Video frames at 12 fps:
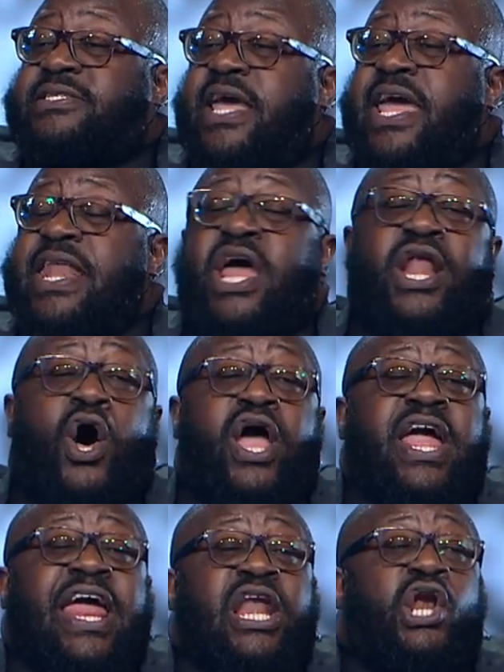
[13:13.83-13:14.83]

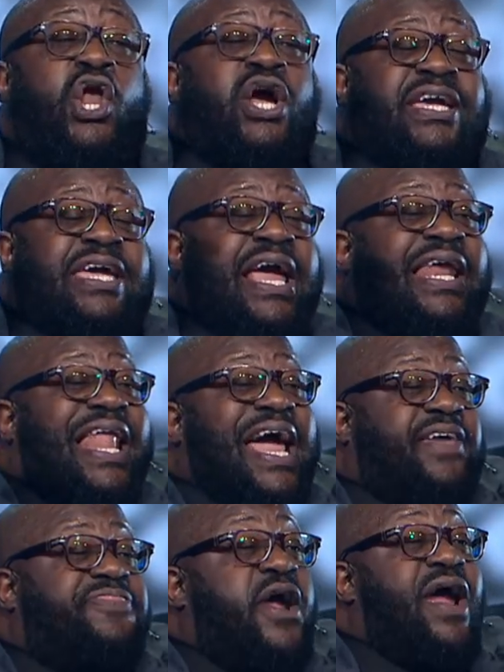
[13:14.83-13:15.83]
and, looking
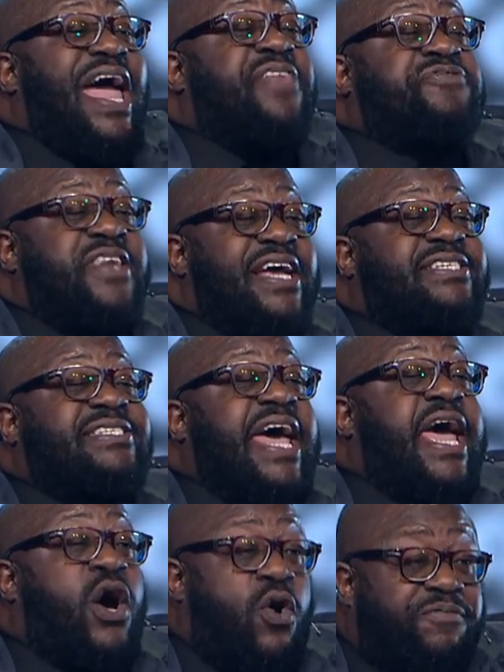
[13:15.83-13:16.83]
like their ethnic
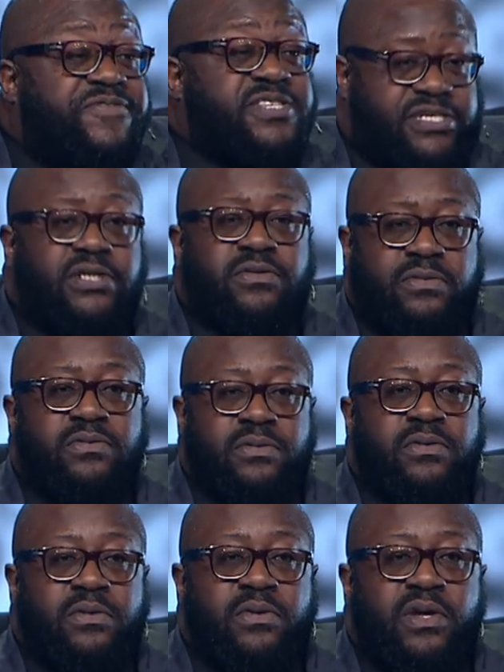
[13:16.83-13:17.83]
selves
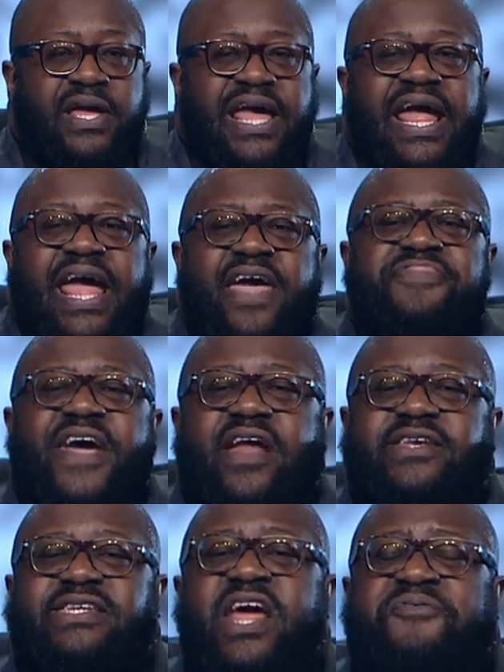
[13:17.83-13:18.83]
in their
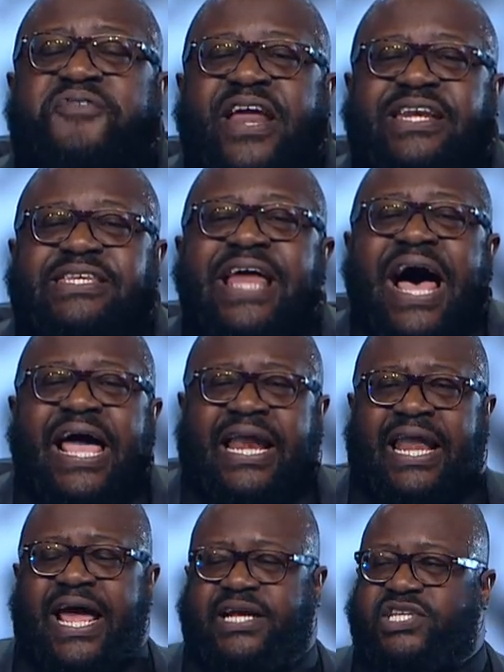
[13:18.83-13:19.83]
different
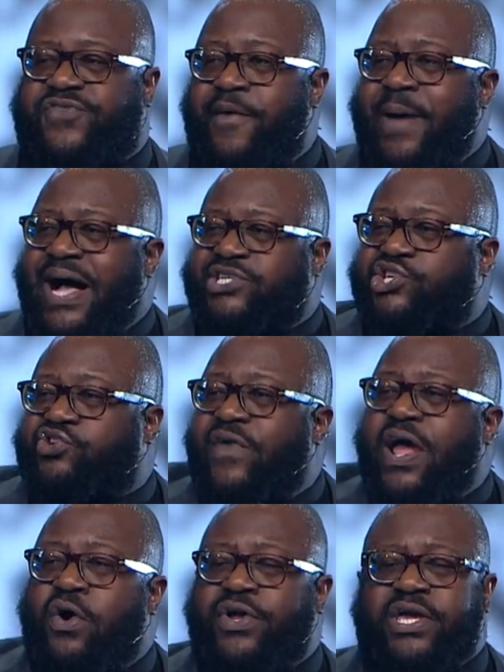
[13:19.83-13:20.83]
dialects from
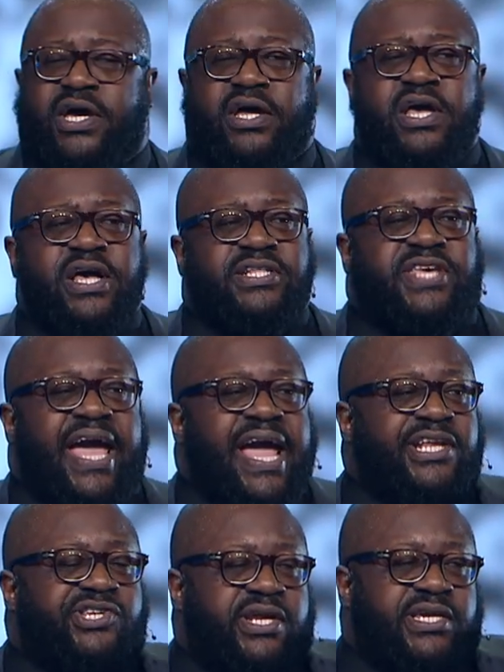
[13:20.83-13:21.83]
Australia to
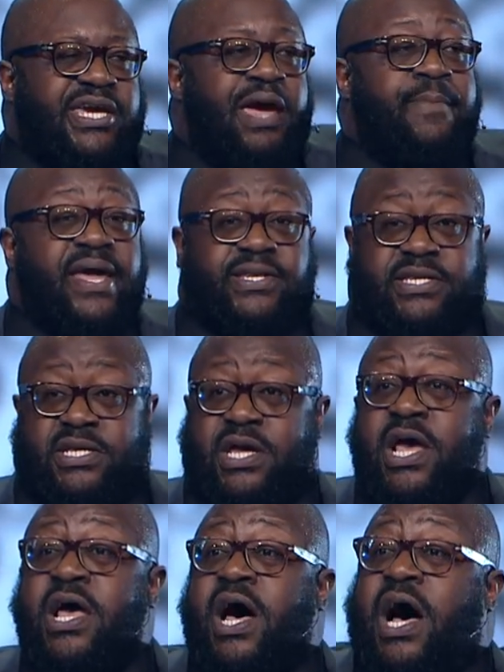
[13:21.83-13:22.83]
ancient Kemet uh,
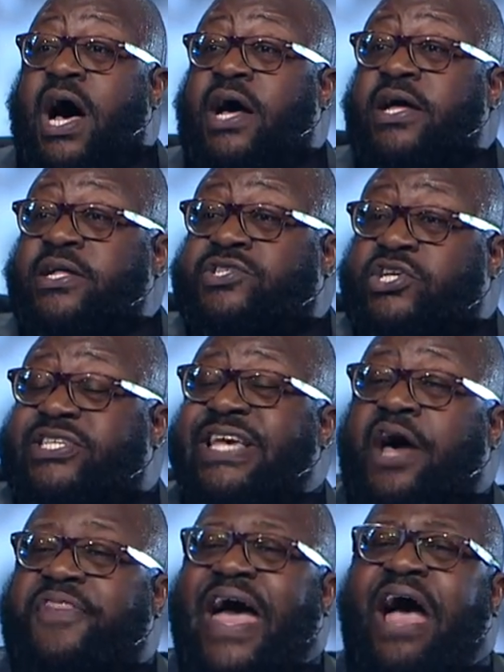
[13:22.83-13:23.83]
uh to
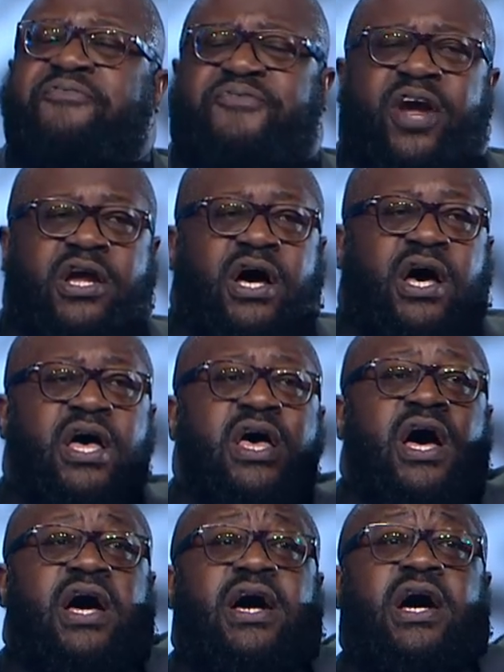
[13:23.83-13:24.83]
South Africa uh
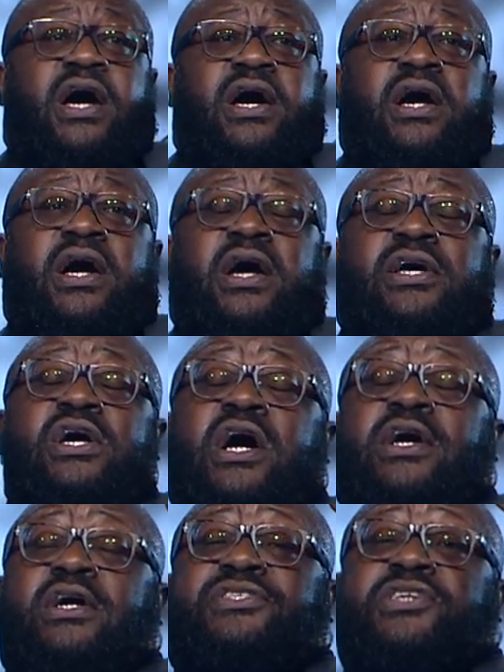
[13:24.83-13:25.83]
uh, uh,
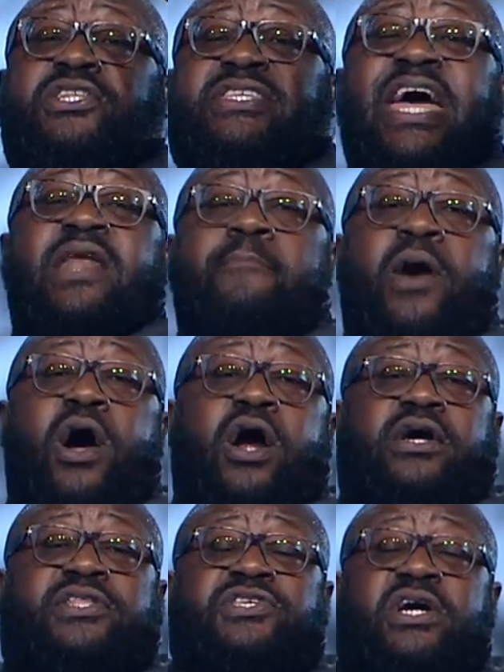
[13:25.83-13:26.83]
uh, to
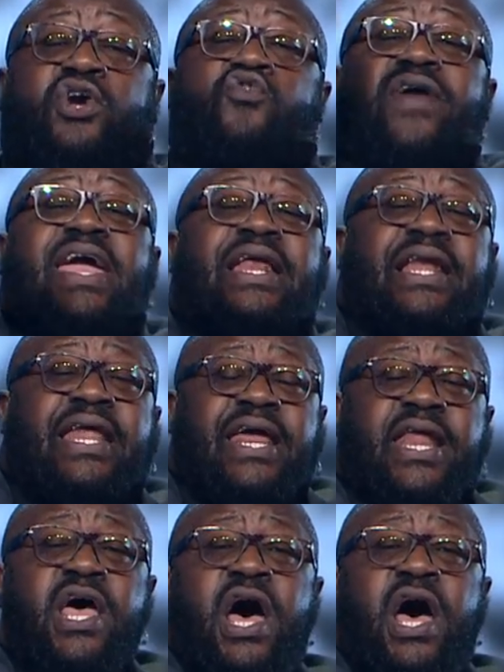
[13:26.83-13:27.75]
Denmark to Greenland